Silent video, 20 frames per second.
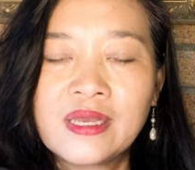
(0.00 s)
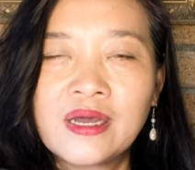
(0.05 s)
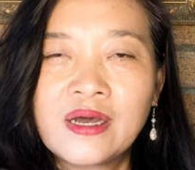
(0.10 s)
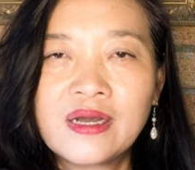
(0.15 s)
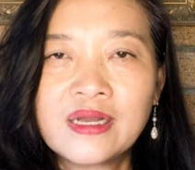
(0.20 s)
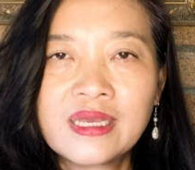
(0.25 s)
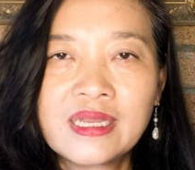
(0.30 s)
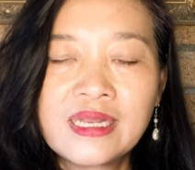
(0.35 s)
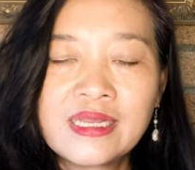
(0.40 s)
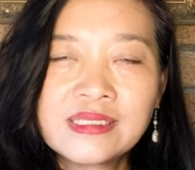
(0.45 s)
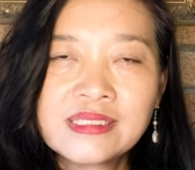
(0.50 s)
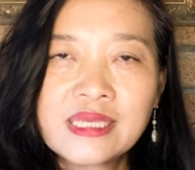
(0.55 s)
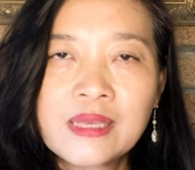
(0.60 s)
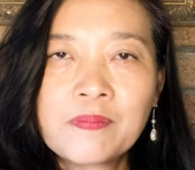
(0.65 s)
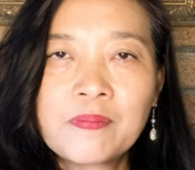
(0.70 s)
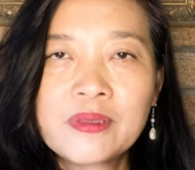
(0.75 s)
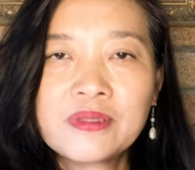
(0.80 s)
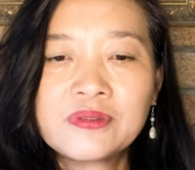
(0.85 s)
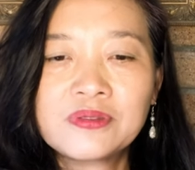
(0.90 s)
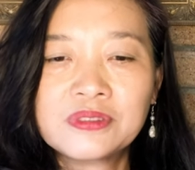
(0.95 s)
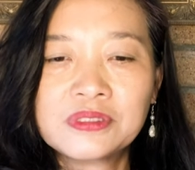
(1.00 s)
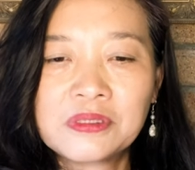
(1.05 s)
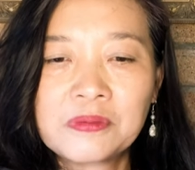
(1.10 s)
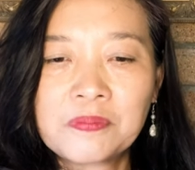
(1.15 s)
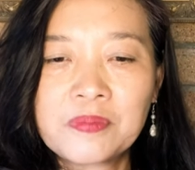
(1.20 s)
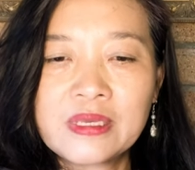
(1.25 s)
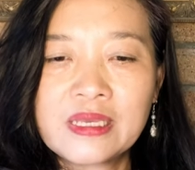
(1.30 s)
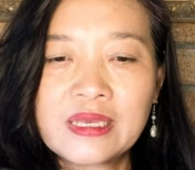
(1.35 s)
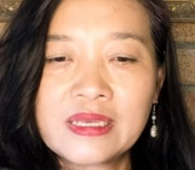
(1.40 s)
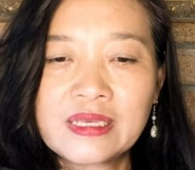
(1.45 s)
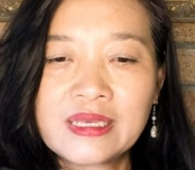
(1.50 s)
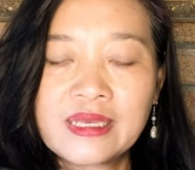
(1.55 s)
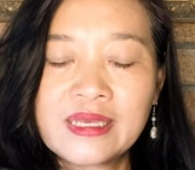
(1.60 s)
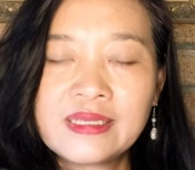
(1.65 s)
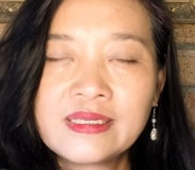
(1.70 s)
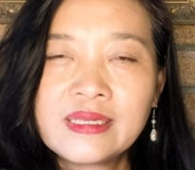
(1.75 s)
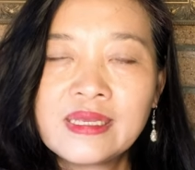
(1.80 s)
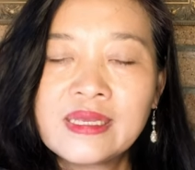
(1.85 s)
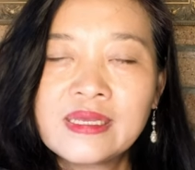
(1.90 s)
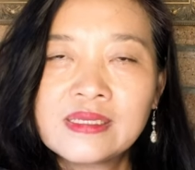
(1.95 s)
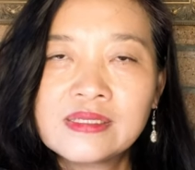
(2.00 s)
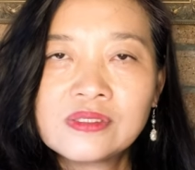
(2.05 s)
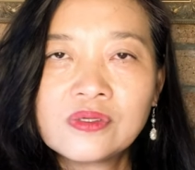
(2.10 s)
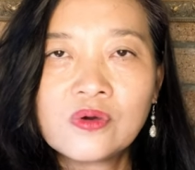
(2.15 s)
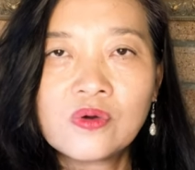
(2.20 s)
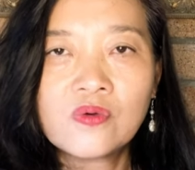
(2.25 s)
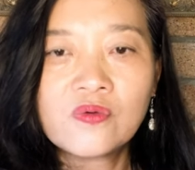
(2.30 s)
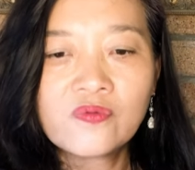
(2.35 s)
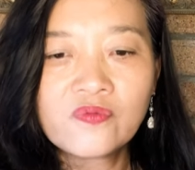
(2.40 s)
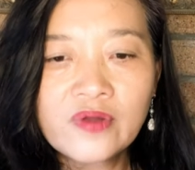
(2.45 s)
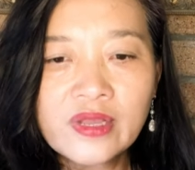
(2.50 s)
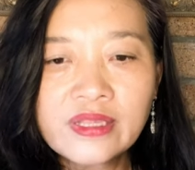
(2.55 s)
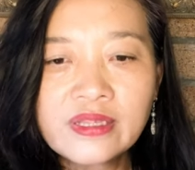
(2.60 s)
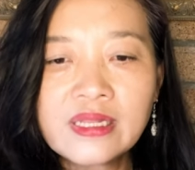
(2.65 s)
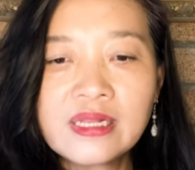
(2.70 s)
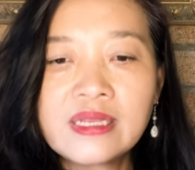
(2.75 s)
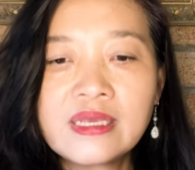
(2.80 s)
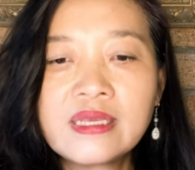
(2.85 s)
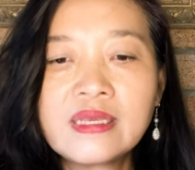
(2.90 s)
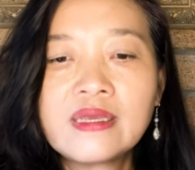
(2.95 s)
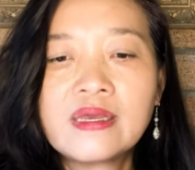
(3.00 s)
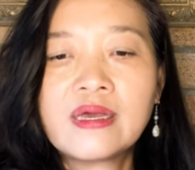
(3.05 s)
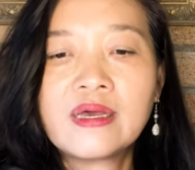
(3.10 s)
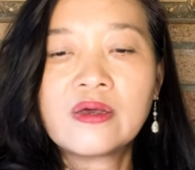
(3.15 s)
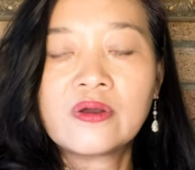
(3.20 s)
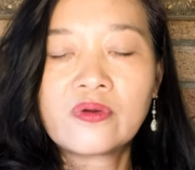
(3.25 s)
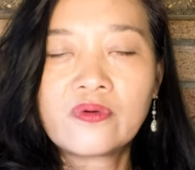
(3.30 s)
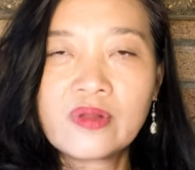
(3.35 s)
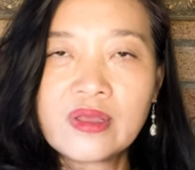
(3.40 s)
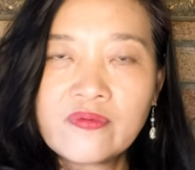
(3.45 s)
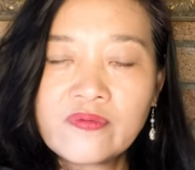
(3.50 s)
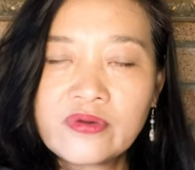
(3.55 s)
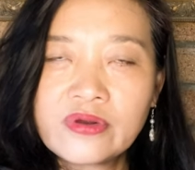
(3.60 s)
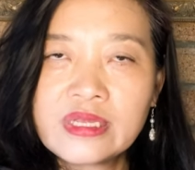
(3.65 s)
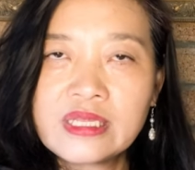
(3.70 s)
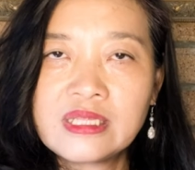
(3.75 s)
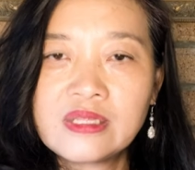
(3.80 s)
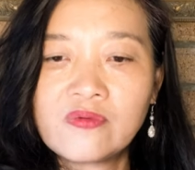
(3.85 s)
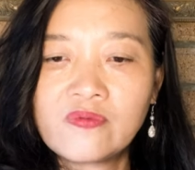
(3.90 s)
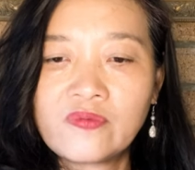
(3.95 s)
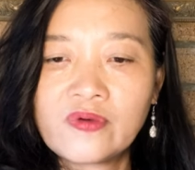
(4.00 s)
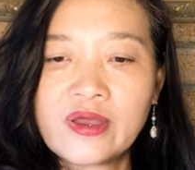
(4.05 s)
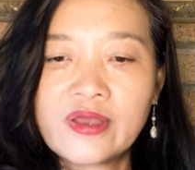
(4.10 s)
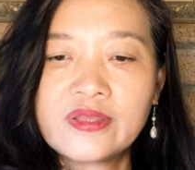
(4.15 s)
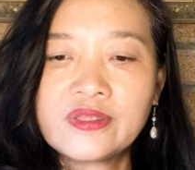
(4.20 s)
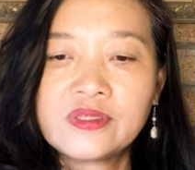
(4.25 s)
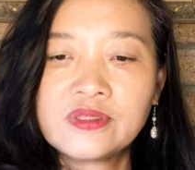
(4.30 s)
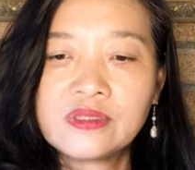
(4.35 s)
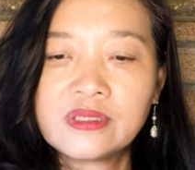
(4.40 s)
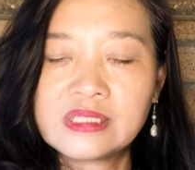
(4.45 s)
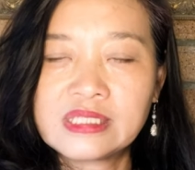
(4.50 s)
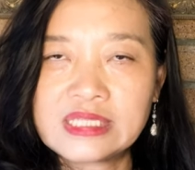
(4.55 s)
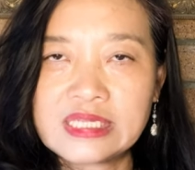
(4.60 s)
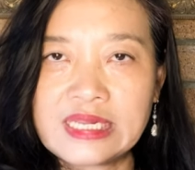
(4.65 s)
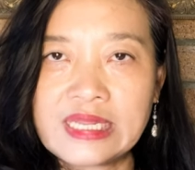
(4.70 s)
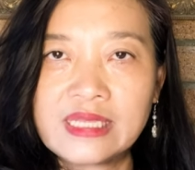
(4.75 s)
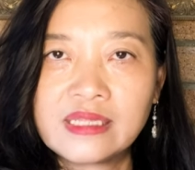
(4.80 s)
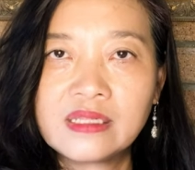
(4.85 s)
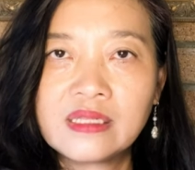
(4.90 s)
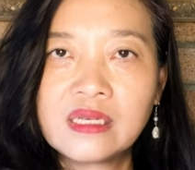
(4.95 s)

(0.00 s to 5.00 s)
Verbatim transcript: Okay, let's get back to the topic again. So Friendly cleverly divided the selected